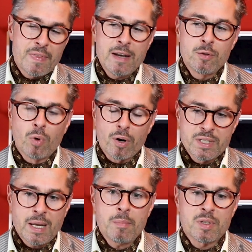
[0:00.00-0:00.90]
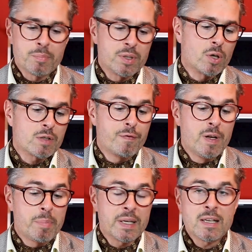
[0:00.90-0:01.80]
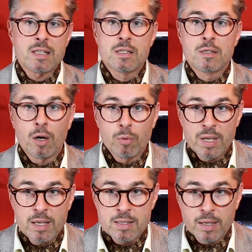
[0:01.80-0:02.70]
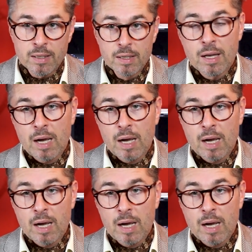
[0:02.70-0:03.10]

then you are tempted because flipping is so easy.